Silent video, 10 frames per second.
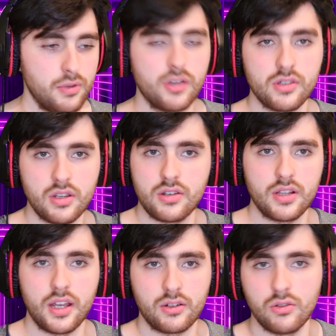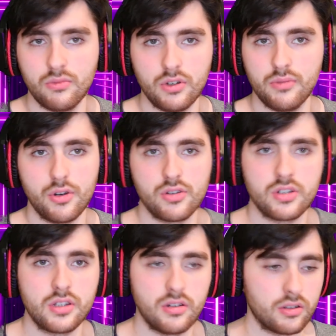because there is like no
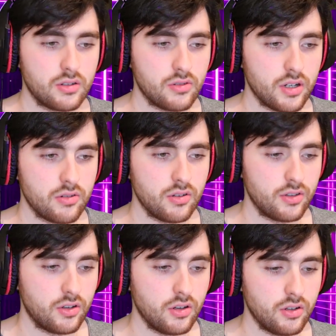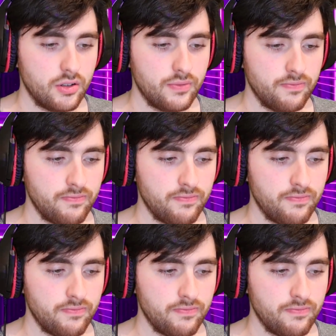emergency doctor right around the corner.